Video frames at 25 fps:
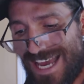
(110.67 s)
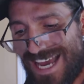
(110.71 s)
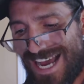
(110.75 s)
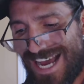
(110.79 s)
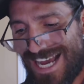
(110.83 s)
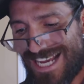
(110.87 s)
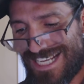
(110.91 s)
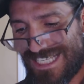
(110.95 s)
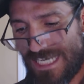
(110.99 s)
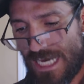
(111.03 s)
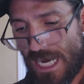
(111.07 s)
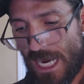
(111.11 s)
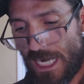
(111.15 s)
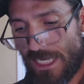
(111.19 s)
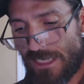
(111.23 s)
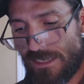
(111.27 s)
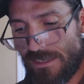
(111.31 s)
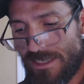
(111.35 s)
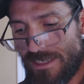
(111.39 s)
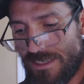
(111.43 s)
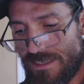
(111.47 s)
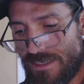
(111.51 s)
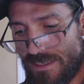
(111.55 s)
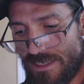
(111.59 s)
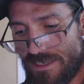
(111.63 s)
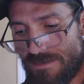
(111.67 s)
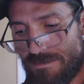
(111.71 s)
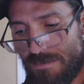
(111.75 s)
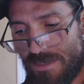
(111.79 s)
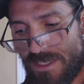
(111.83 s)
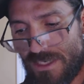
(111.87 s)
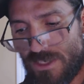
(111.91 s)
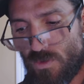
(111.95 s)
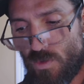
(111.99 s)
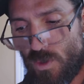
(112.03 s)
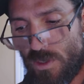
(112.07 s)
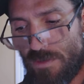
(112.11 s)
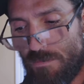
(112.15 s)
I kindly
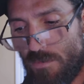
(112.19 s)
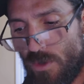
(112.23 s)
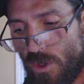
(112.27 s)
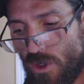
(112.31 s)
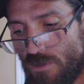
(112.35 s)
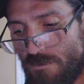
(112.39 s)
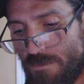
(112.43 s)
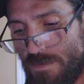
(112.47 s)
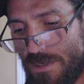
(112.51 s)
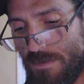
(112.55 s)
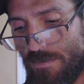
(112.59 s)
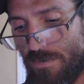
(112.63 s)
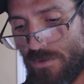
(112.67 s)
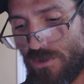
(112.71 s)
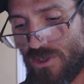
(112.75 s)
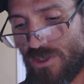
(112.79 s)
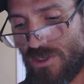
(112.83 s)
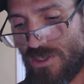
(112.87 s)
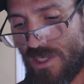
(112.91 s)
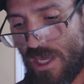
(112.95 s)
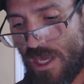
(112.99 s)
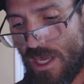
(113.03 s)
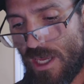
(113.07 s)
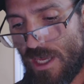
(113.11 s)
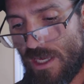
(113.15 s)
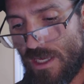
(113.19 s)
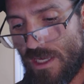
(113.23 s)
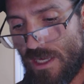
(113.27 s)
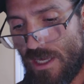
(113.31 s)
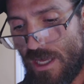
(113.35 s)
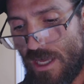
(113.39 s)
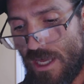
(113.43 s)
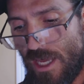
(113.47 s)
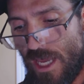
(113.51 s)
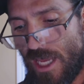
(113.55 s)
dismiss what most people say